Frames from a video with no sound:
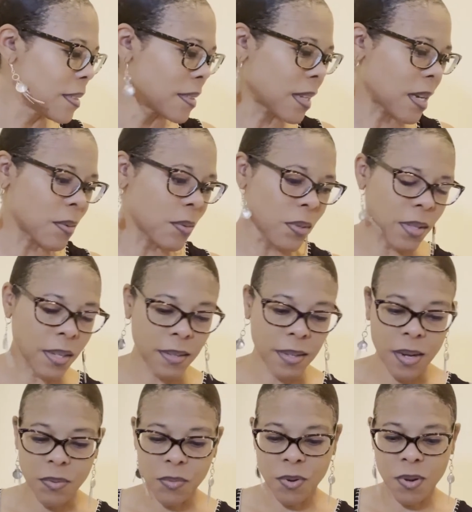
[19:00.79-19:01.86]
I wrote that
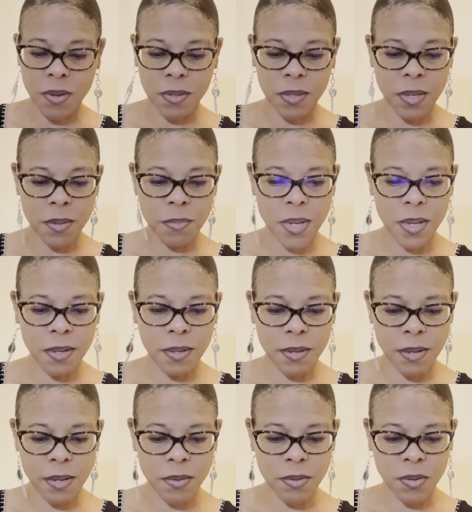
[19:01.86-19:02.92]
down wrong. Let me
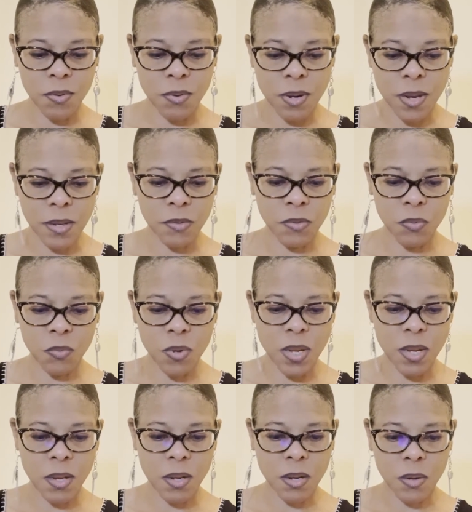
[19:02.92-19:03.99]
tell you, next
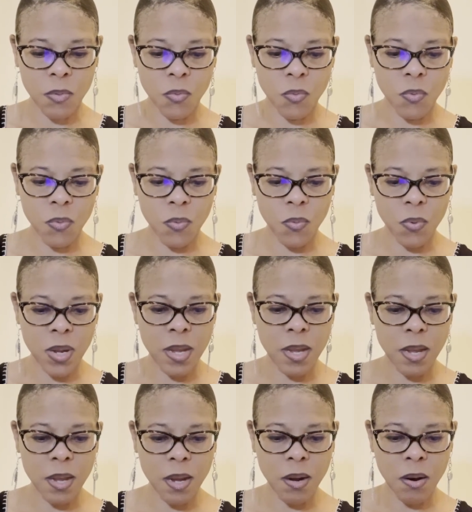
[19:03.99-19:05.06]
week,
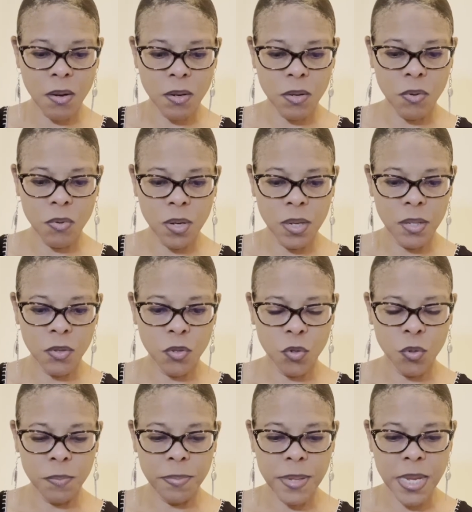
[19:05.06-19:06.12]
we are going
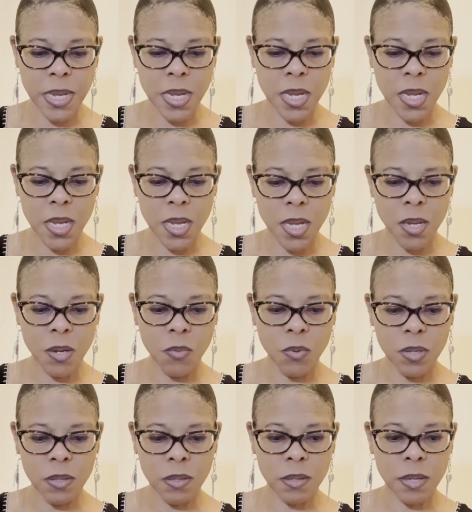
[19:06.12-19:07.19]
to be,
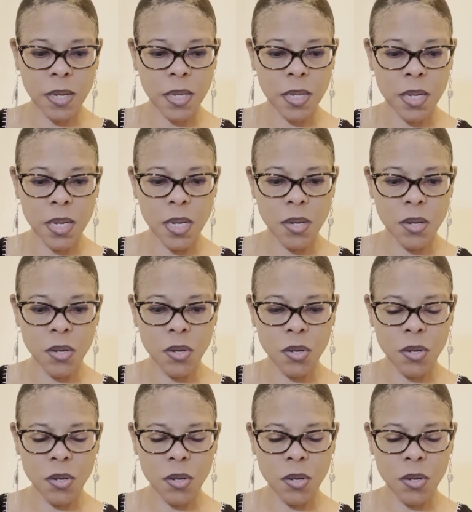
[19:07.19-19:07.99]
one second here.